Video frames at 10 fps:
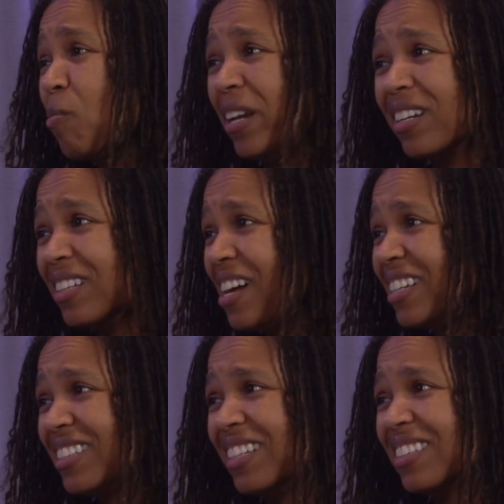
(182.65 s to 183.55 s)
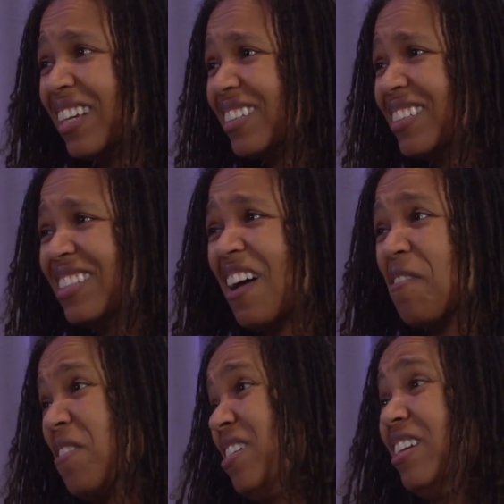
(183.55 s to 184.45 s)
medicalized that sex is not
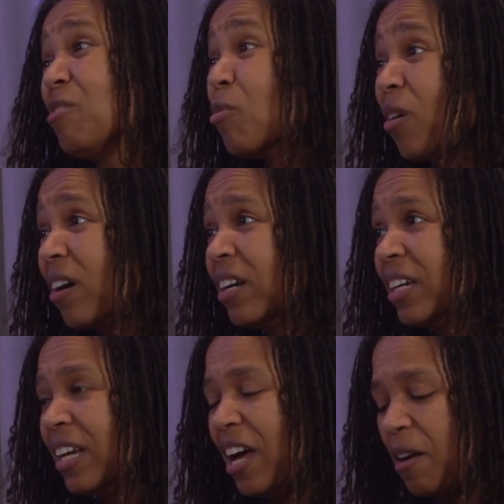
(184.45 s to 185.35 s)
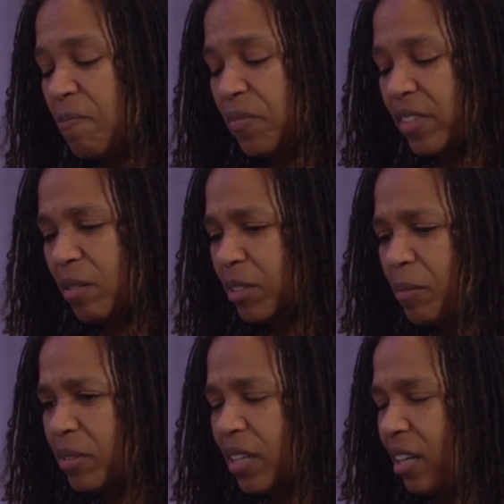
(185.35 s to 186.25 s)
fun anymore.
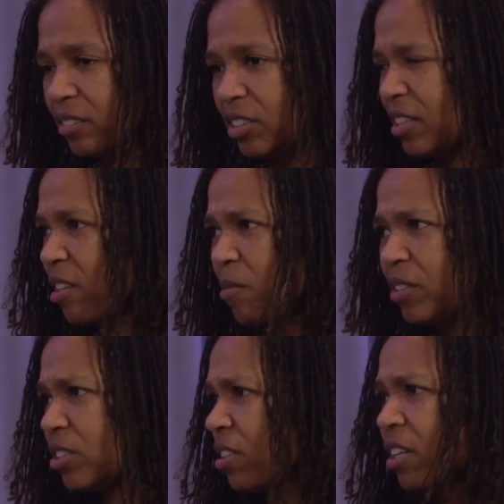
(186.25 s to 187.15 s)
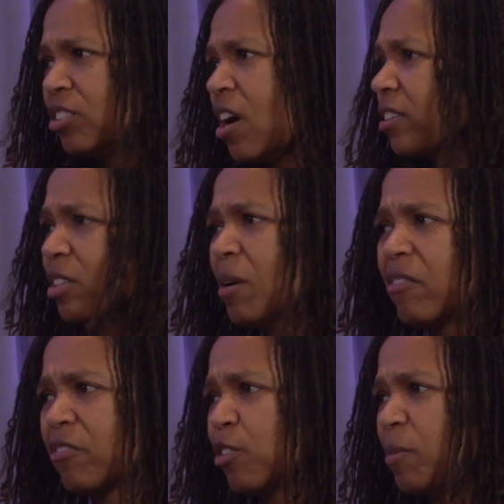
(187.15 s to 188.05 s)
Sometimes I'll just send them there, just talk to the
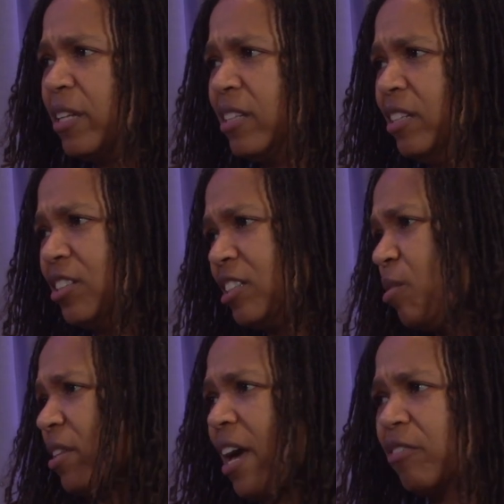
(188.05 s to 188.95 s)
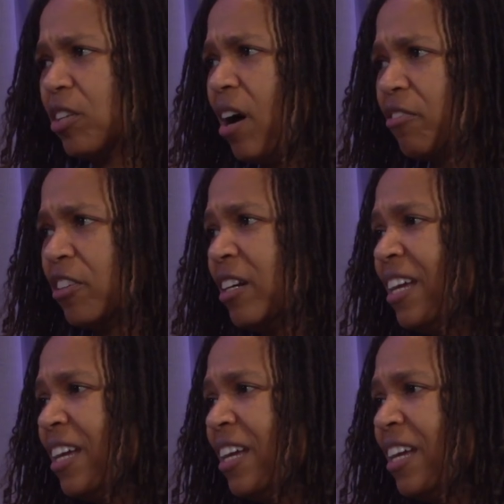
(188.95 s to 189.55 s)
pelvic floor PT, just see what they have to offer.